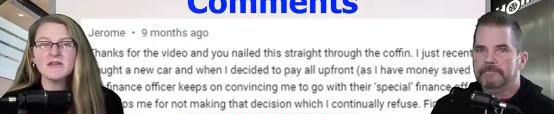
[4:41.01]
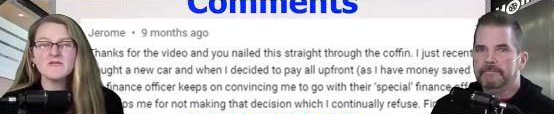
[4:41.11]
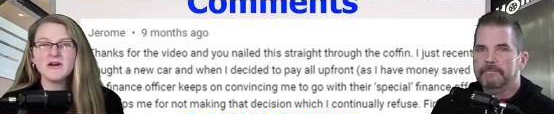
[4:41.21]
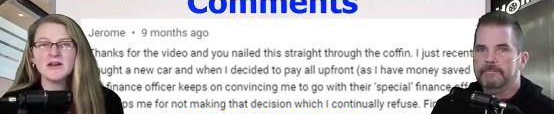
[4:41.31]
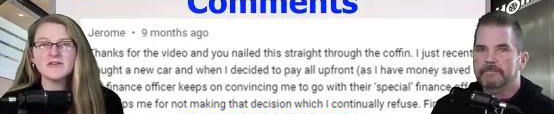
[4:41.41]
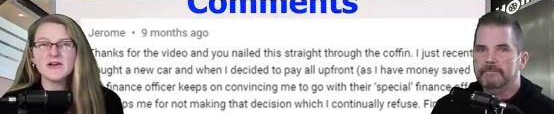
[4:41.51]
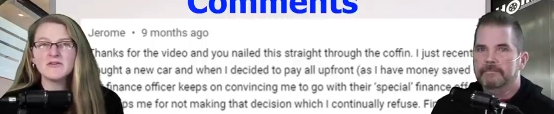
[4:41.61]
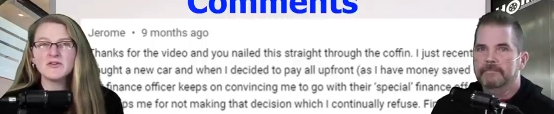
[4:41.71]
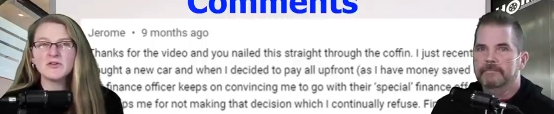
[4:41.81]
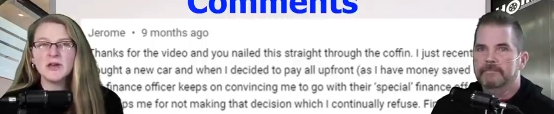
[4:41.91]
Speaker 1: The finance
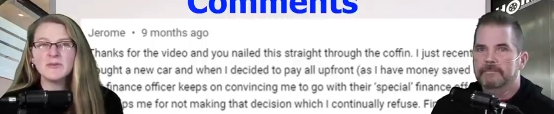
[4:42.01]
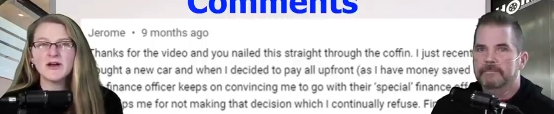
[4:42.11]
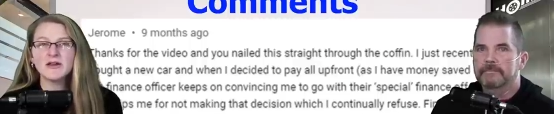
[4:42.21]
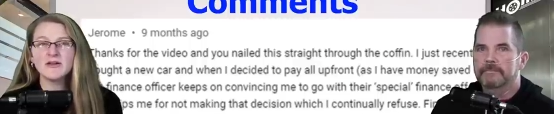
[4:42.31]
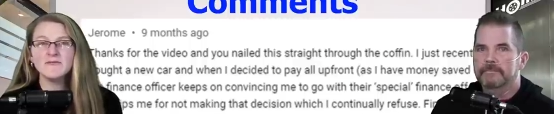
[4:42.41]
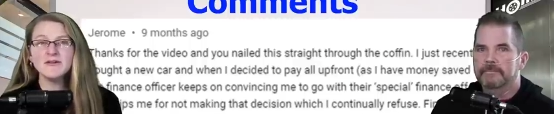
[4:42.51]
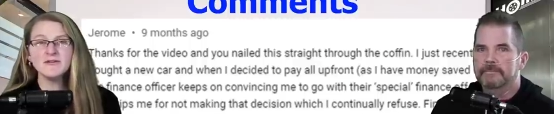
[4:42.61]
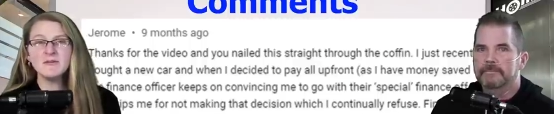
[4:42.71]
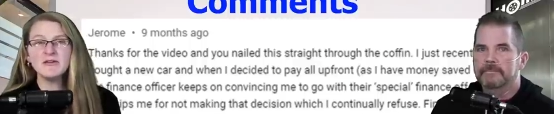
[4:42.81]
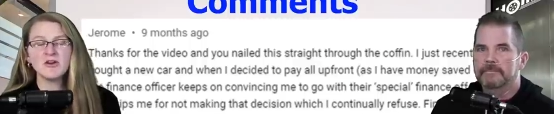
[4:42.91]
officer keeps on
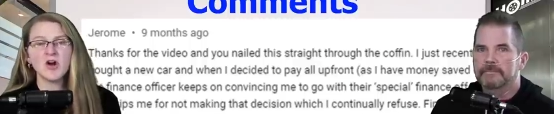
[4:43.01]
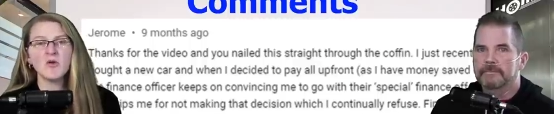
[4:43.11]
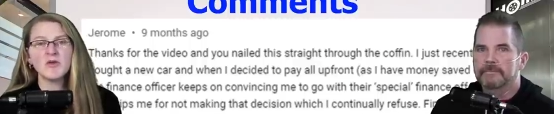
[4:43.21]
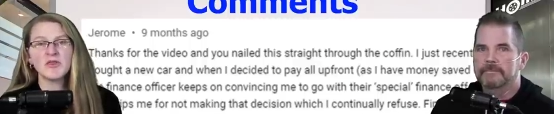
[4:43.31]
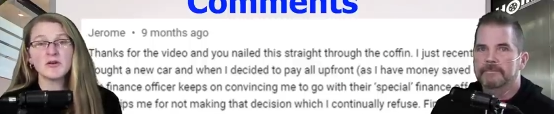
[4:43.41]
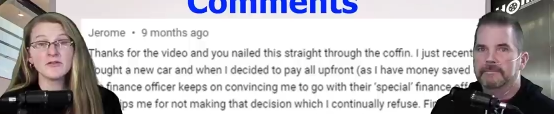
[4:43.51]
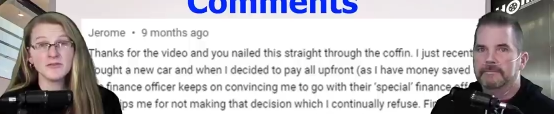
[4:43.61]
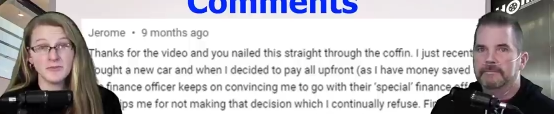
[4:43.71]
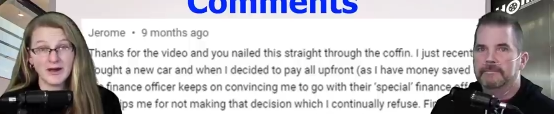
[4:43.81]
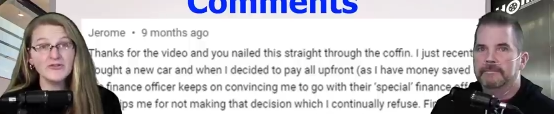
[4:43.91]
convincing me to go with their
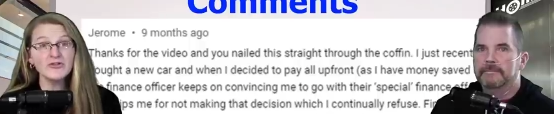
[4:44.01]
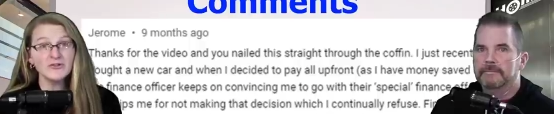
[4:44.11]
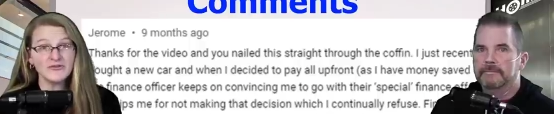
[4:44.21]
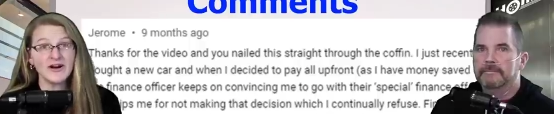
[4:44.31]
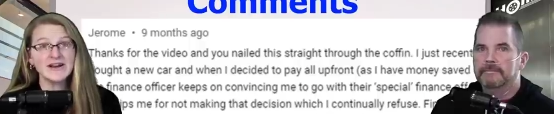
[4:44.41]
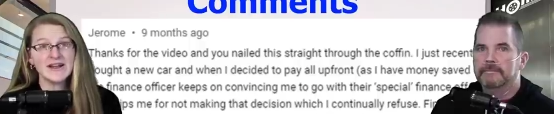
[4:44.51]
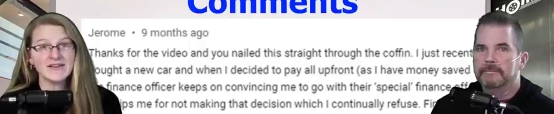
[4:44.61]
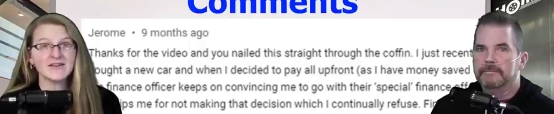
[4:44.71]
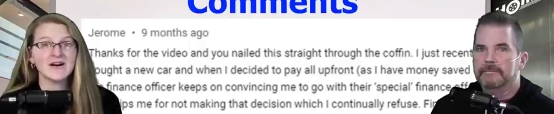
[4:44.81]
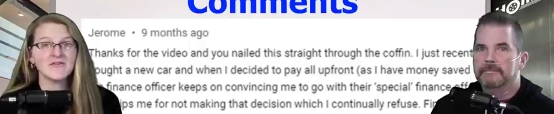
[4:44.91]
special
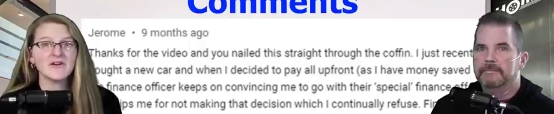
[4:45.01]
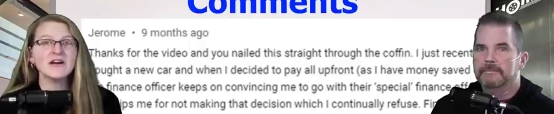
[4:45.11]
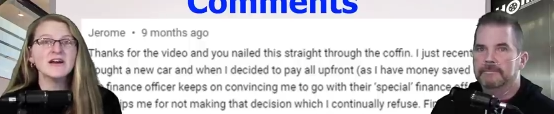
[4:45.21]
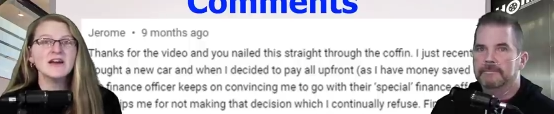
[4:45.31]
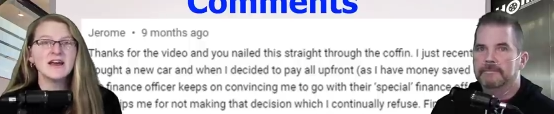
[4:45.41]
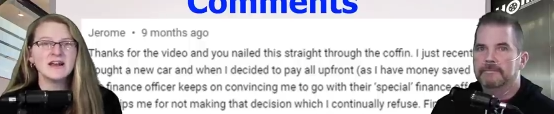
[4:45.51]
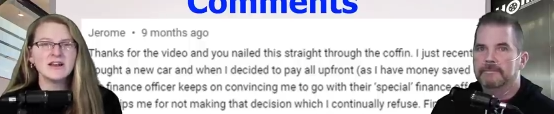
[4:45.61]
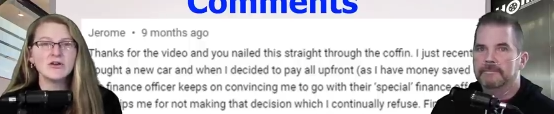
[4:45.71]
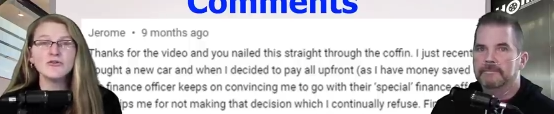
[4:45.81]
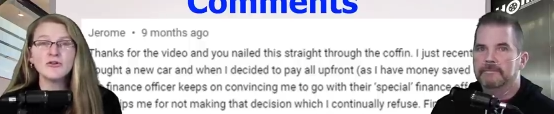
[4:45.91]
finance offer
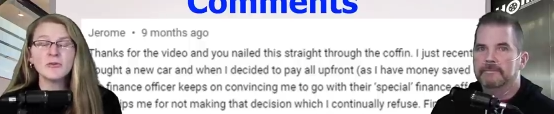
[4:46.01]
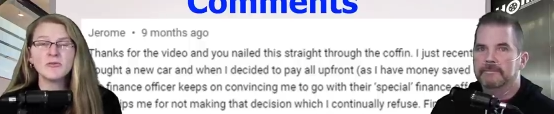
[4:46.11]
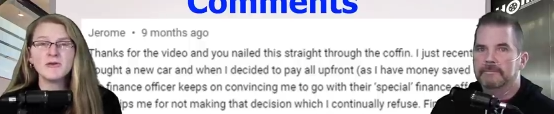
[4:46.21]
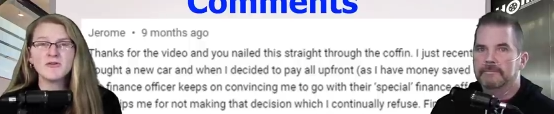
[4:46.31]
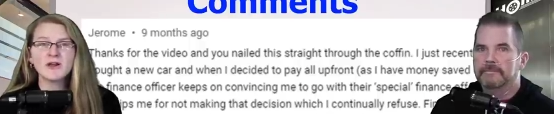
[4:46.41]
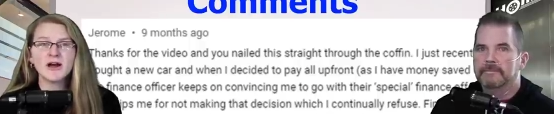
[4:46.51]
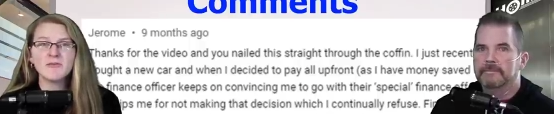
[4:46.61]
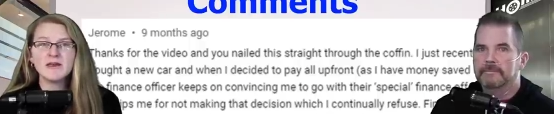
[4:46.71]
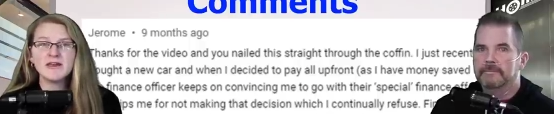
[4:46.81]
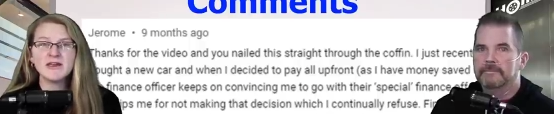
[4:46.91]
and guilt trips me for not
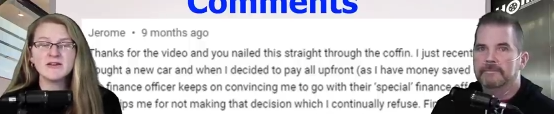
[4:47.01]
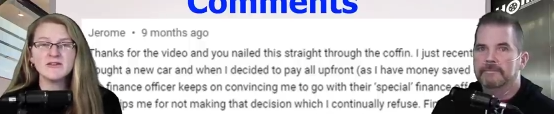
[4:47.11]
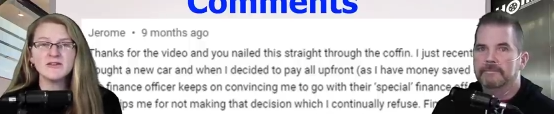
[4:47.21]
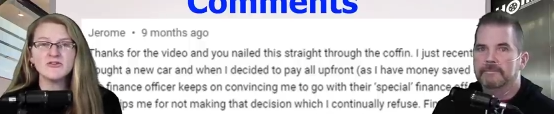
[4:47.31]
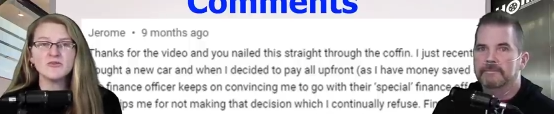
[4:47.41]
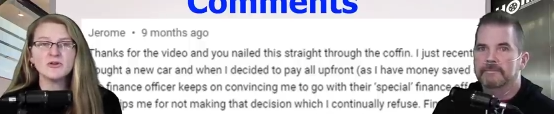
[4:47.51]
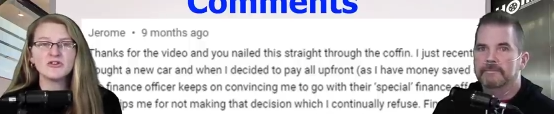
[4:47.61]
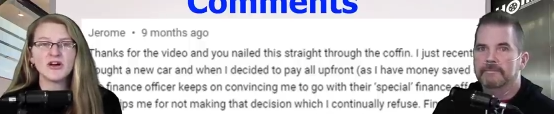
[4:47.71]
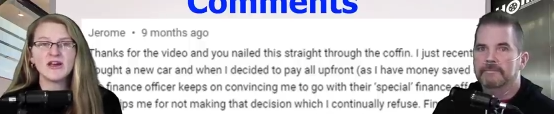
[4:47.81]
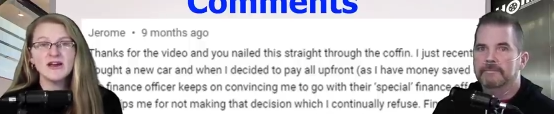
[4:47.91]
making a decision,
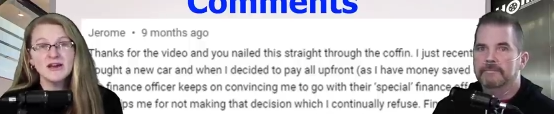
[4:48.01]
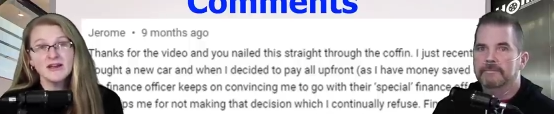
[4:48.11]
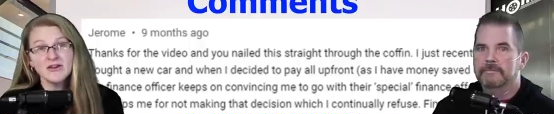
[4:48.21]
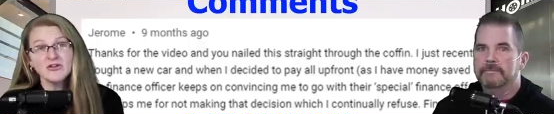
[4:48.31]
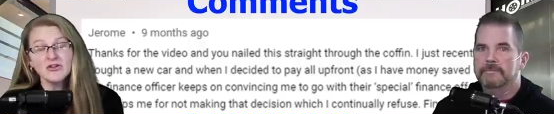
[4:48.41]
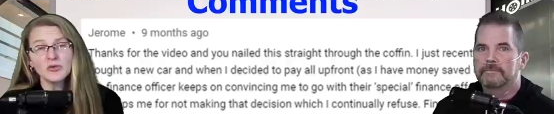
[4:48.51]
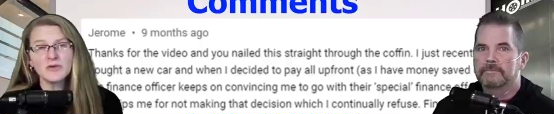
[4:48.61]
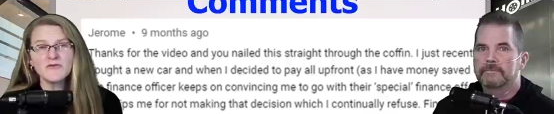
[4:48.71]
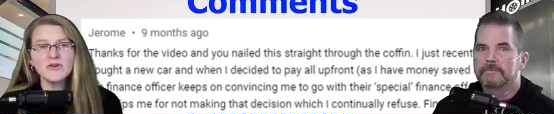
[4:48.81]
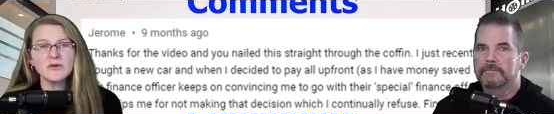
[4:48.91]
which I continually
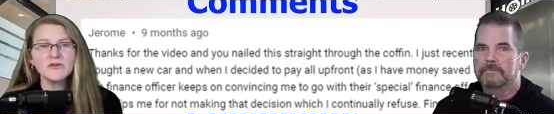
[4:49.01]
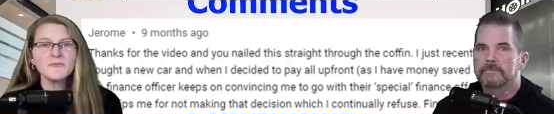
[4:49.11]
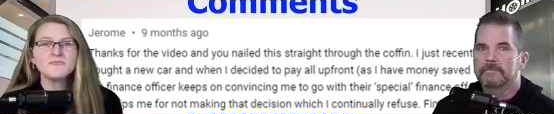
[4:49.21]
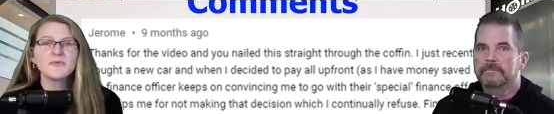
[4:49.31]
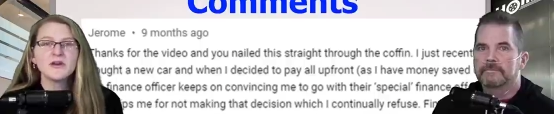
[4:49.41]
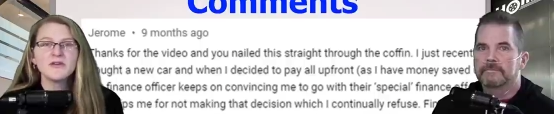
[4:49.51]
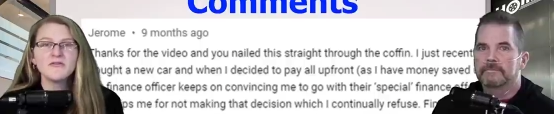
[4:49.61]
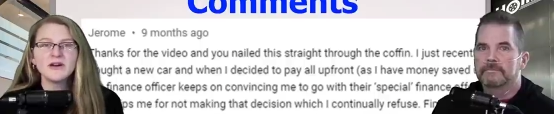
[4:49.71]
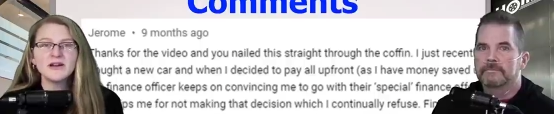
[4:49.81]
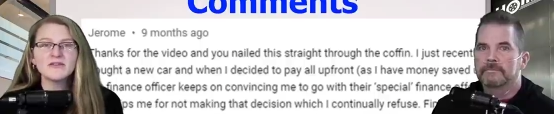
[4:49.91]
refuse.
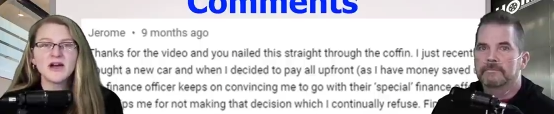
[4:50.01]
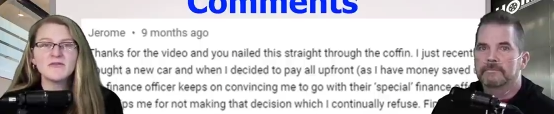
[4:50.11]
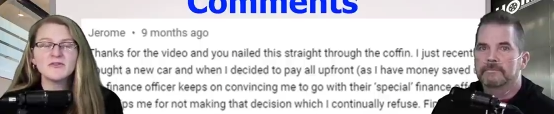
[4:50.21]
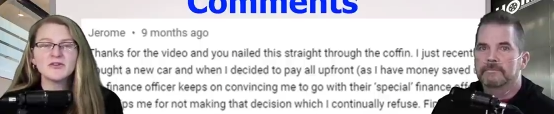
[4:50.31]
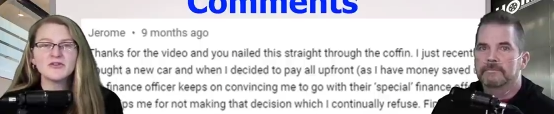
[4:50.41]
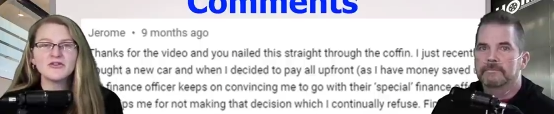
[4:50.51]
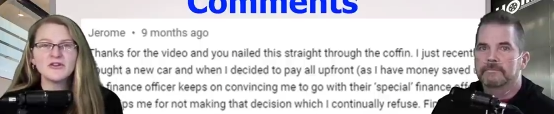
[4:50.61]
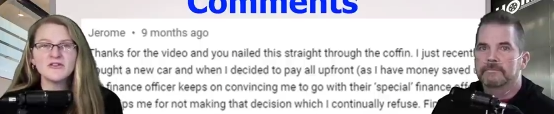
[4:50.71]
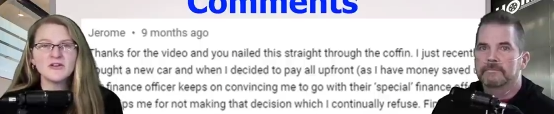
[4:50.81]
Finance offers are just